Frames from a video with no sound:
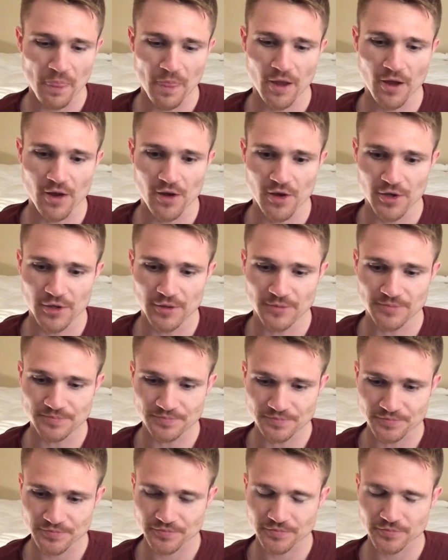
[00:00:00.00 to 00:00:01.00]
Um,
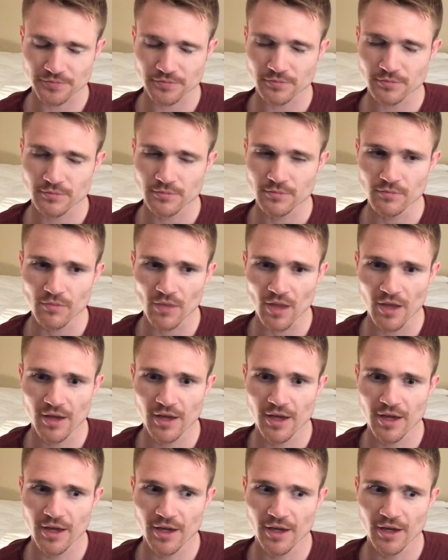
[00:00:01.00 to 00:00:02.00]

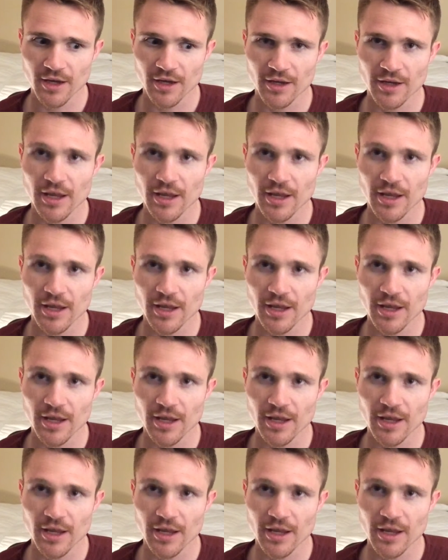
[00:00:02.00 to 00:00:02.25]
and